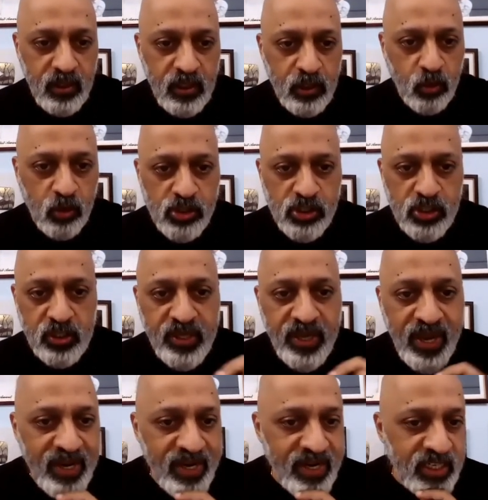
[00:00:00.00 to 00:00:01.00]
Third question,
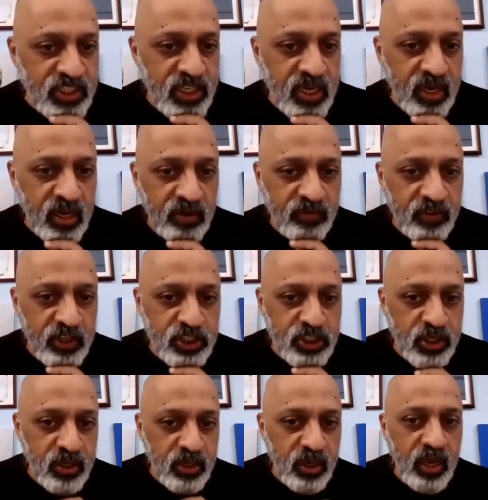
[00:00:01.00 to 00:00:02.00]
the energy
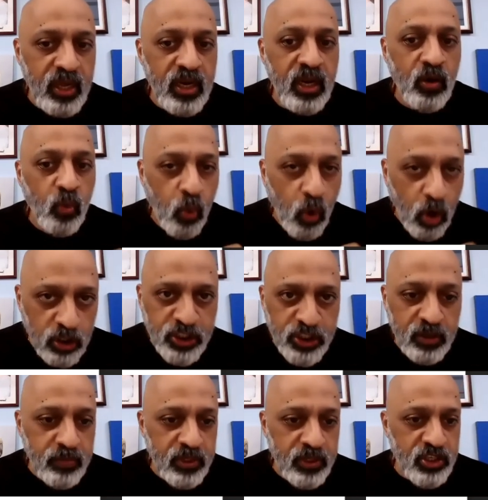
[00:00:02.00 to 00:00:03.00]
conversion in a
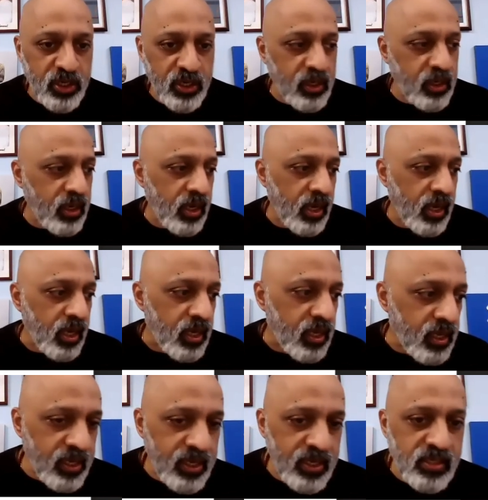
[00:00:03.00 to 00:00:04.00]
washing machine
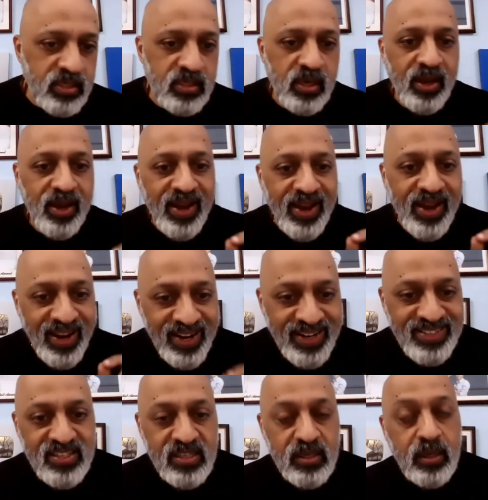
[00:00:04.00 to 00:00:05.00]
is
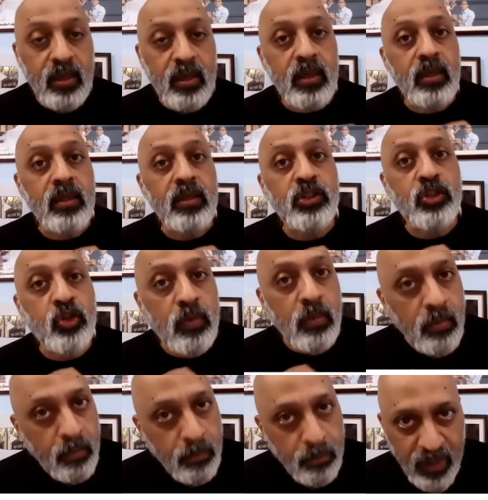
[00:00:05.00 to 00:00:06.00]
electrical
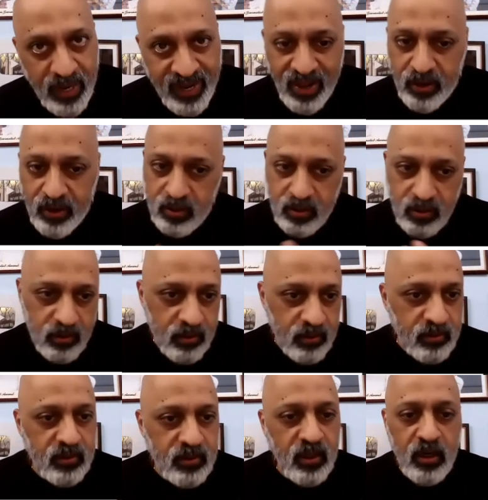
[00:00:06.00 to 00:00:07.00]
to mechanical.
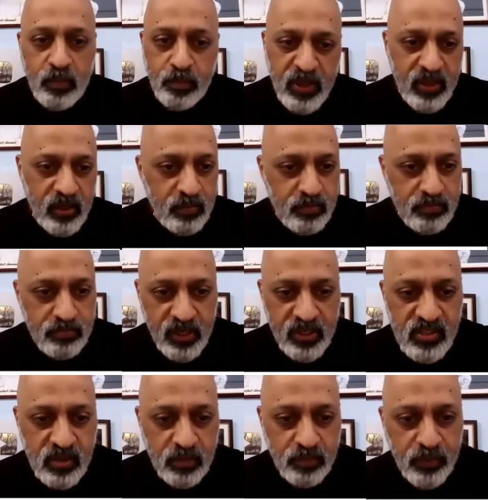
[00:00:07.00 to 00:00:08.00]
Third B,
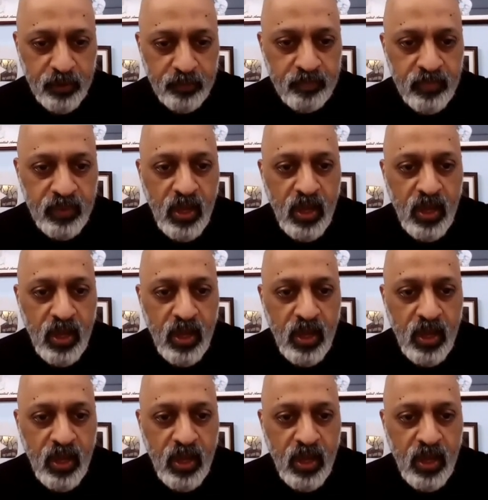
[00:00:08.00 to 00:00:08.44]
pretty simple.